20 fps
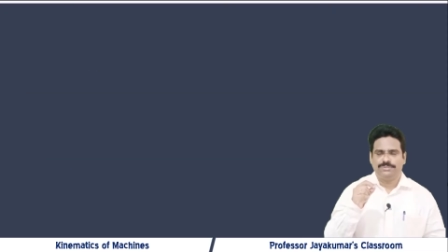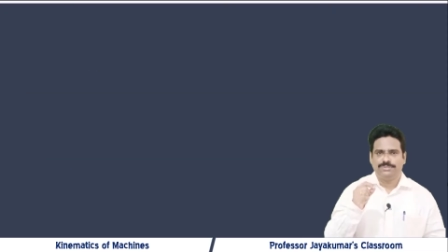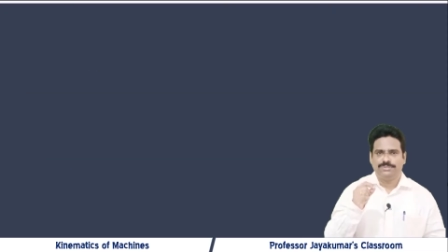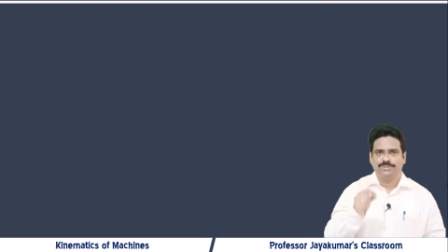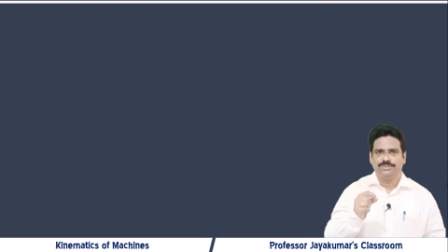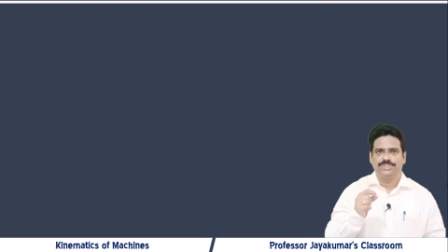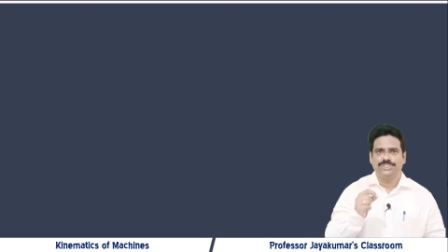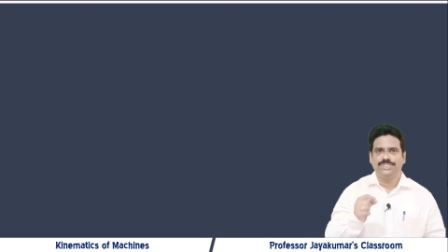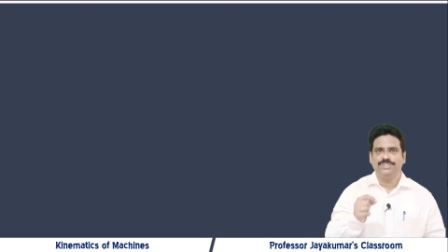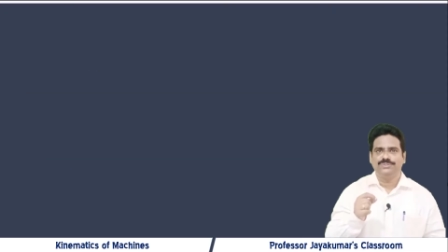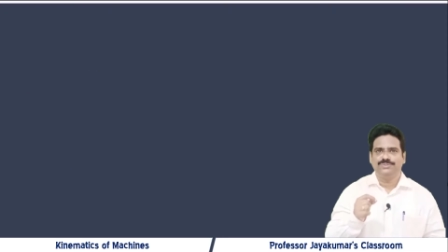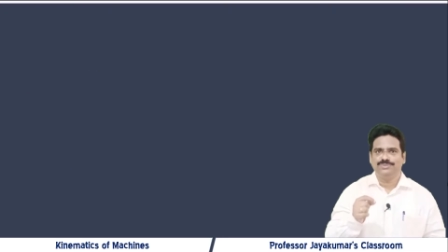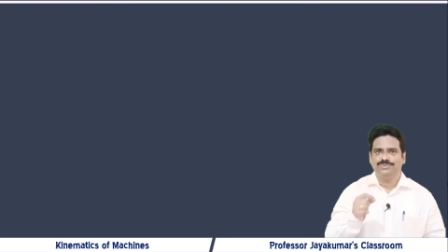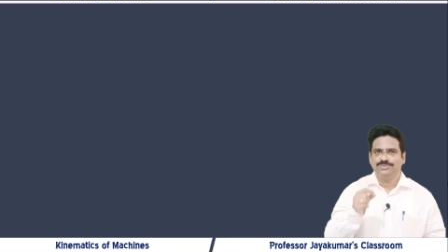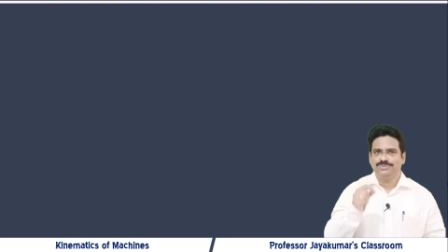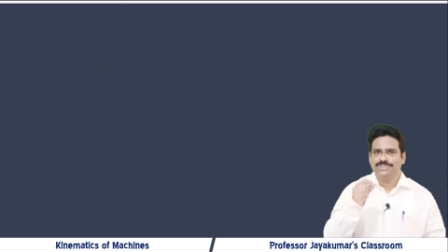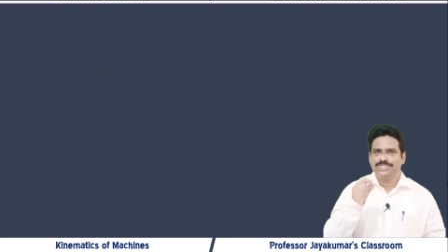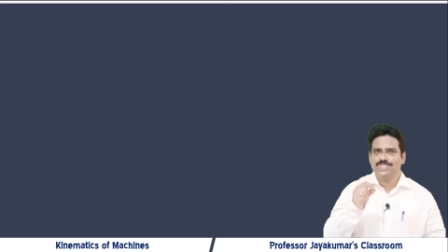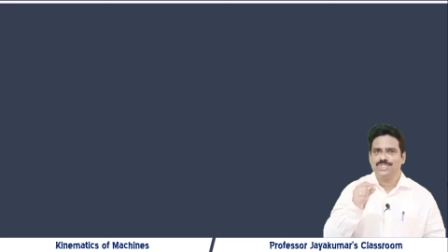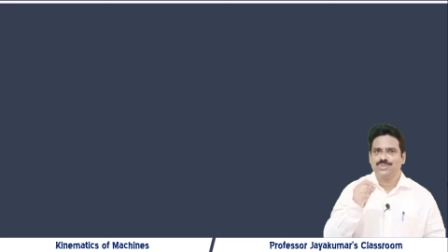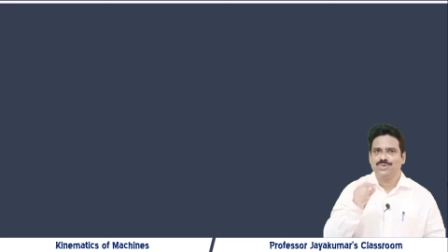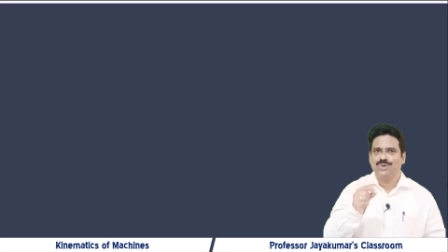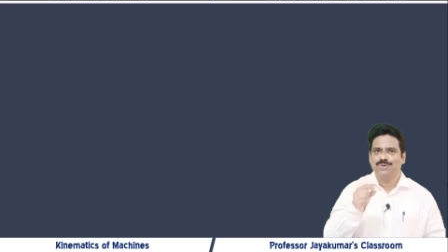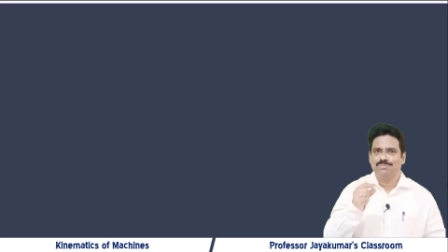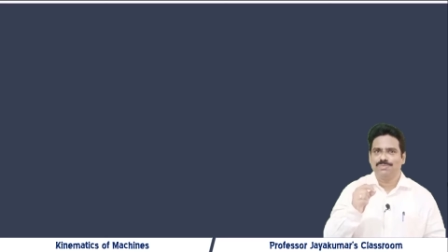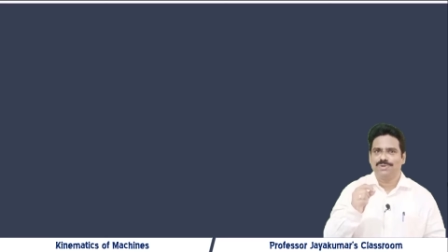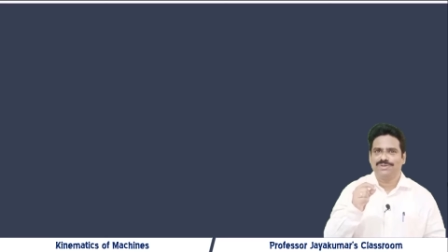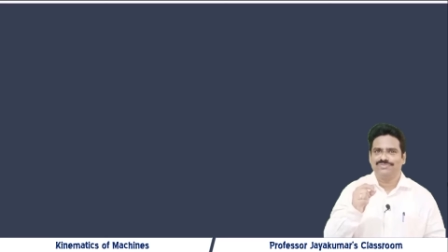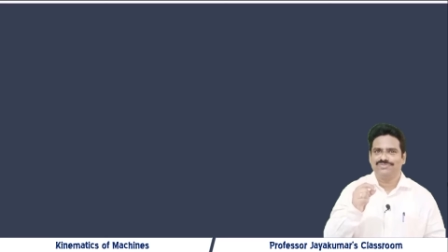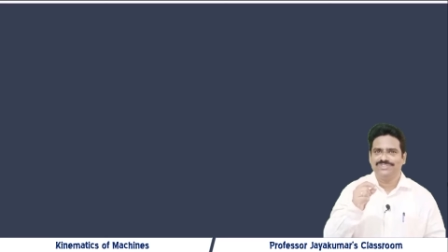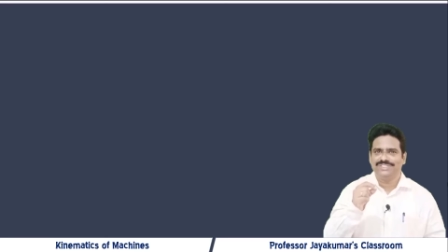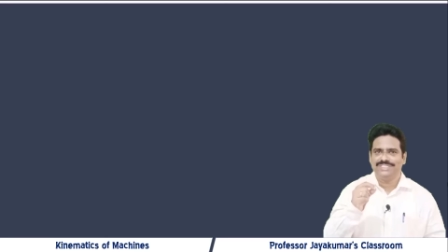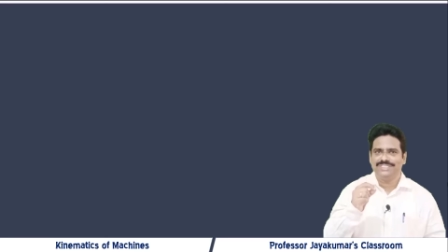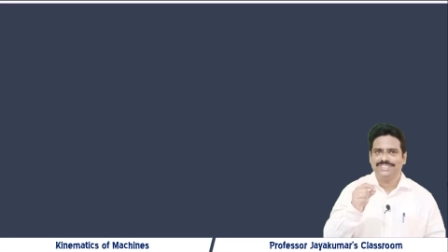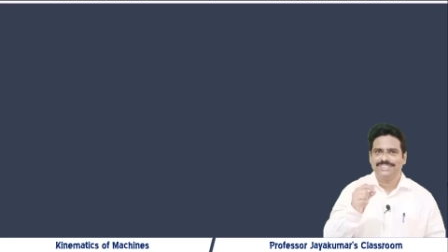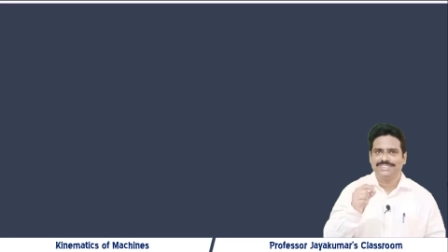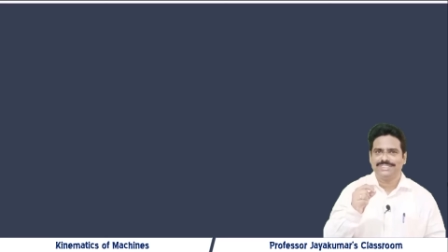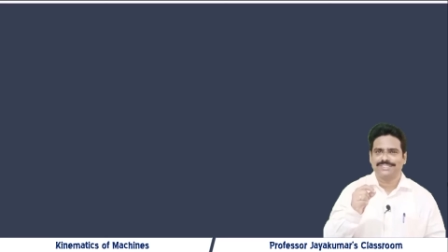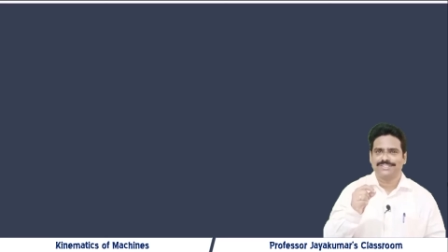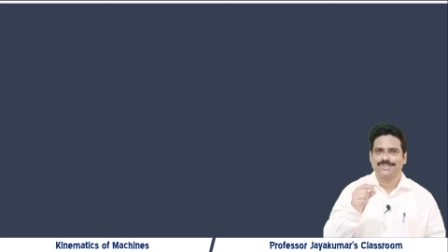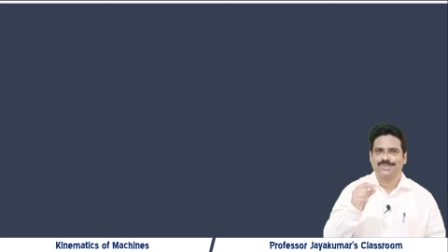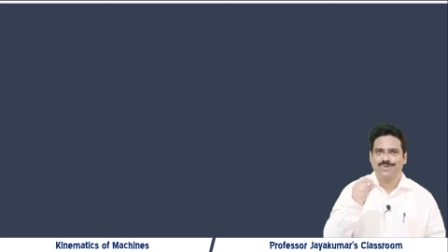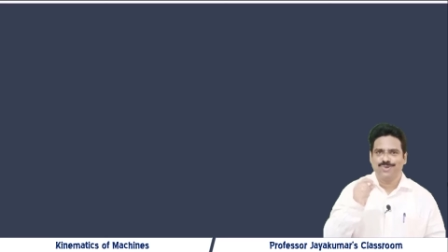To give the scope of this